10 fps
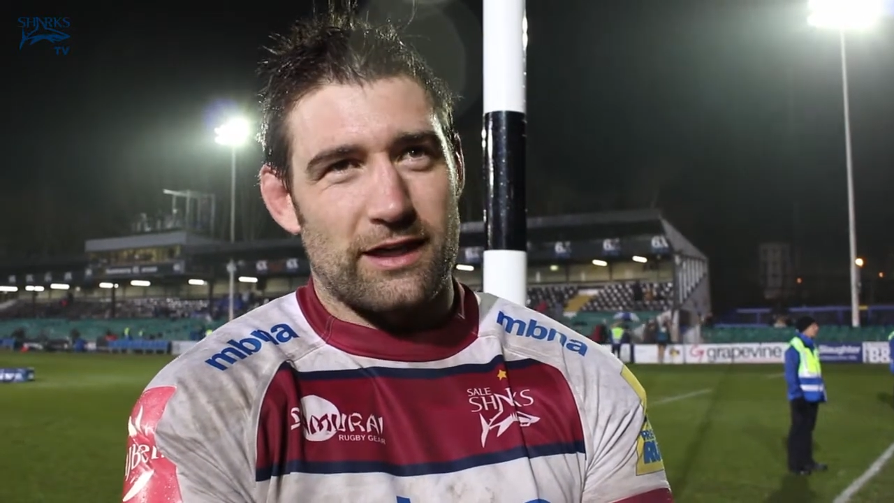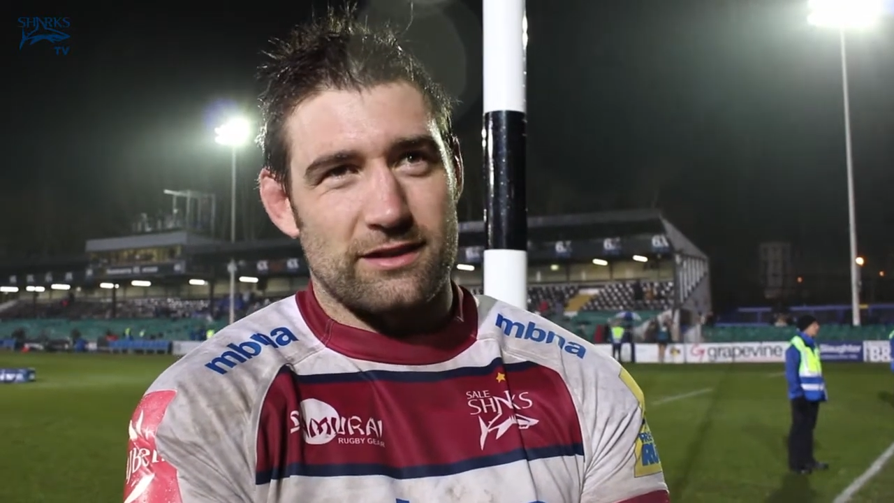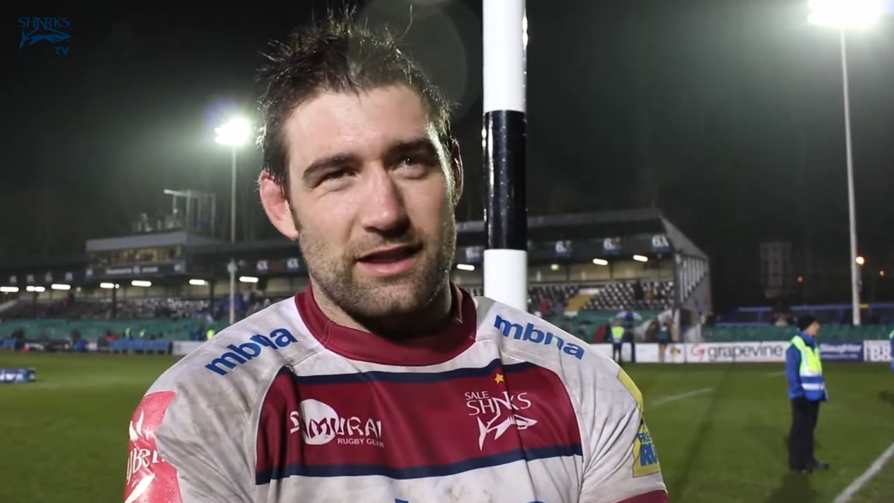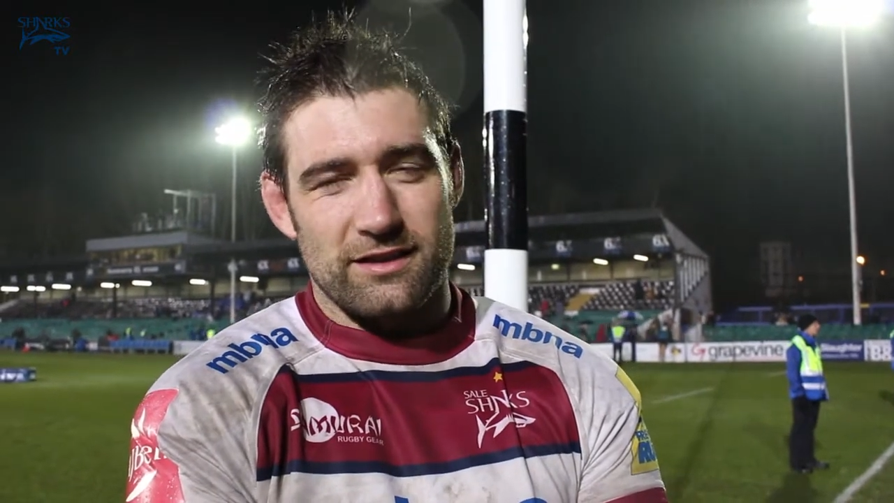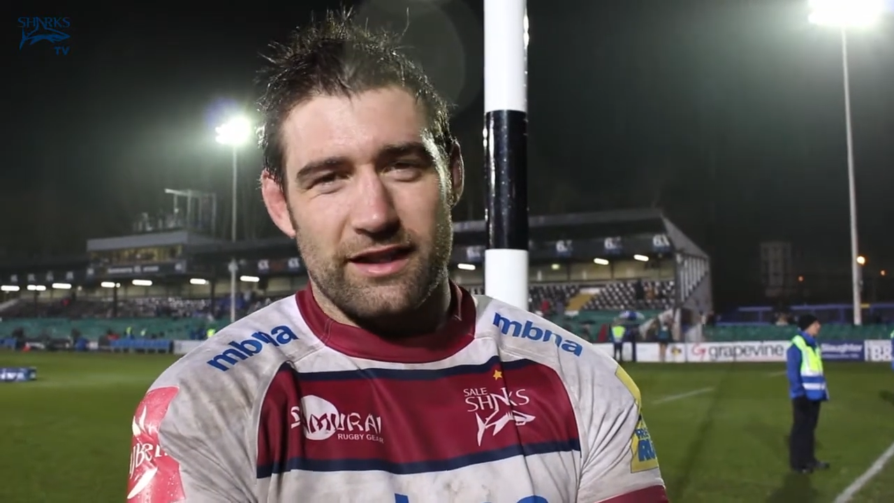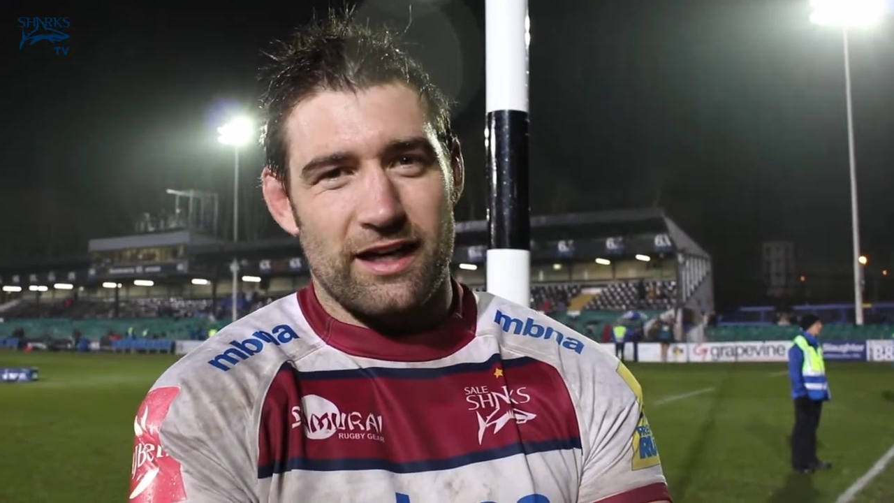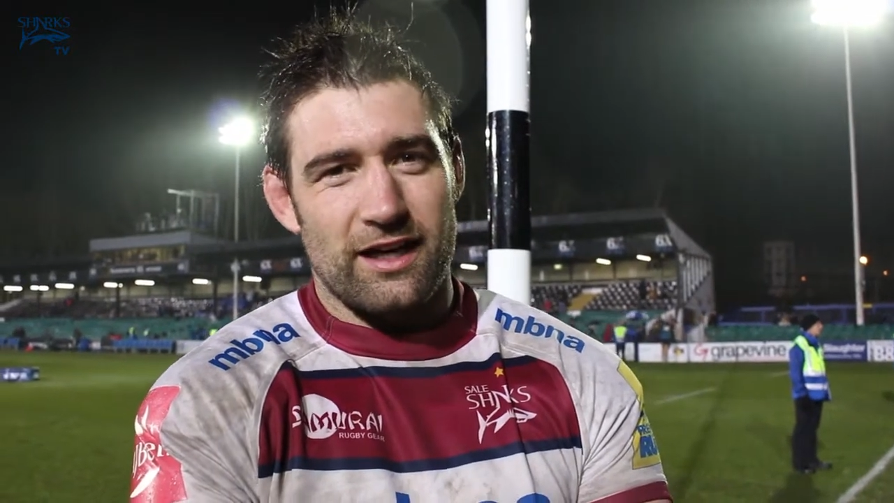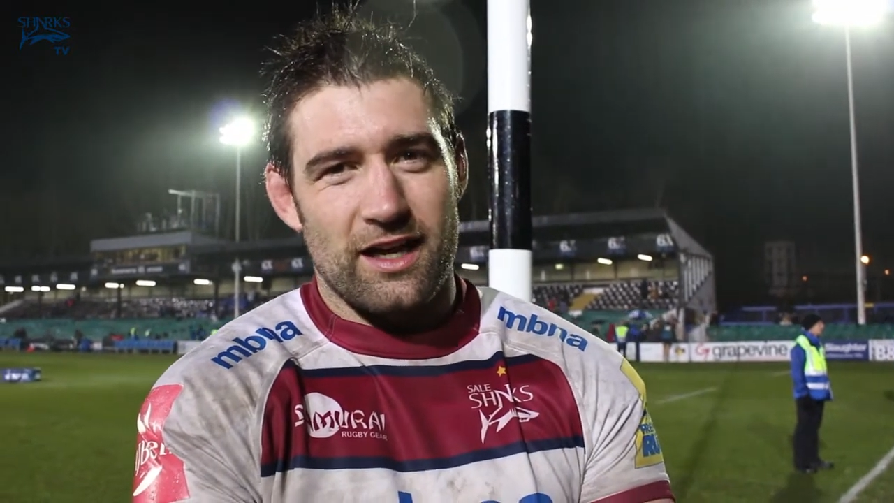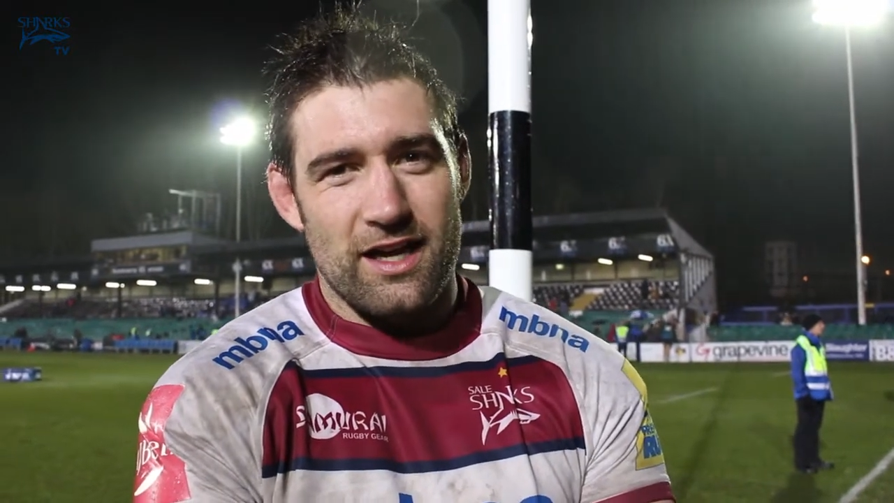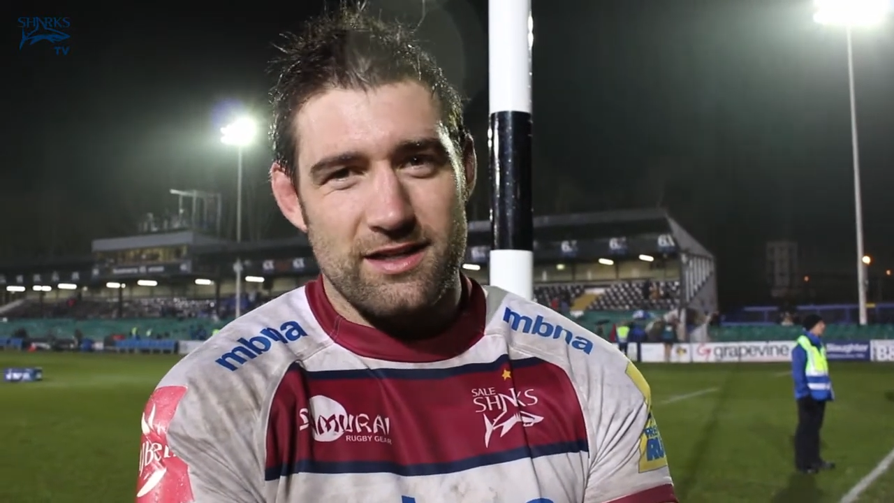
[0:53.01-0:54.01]
It doesn't get
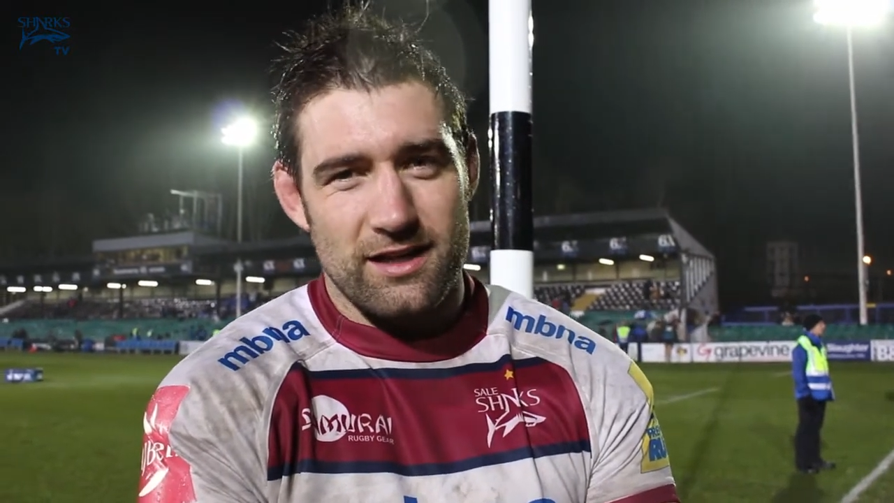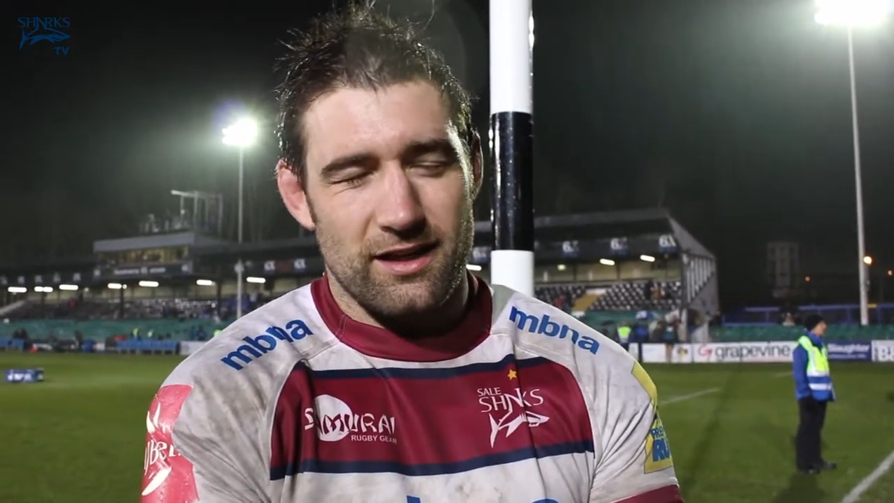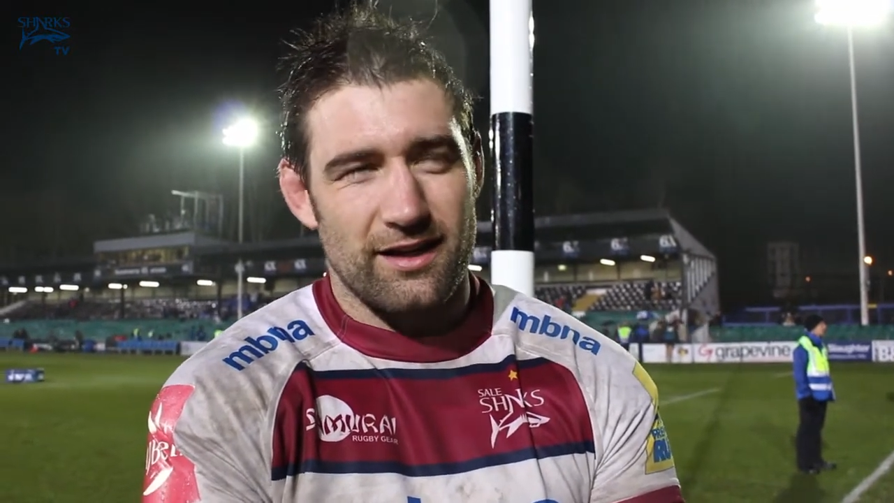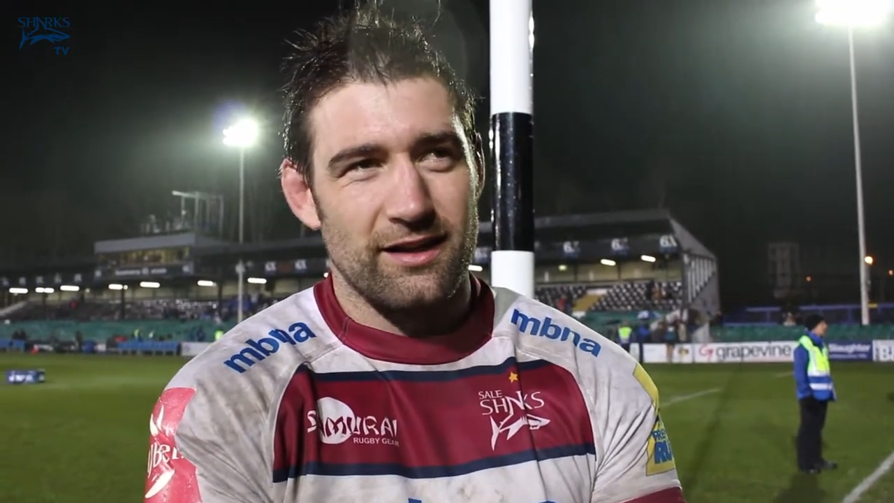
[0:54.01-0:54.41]
any easier.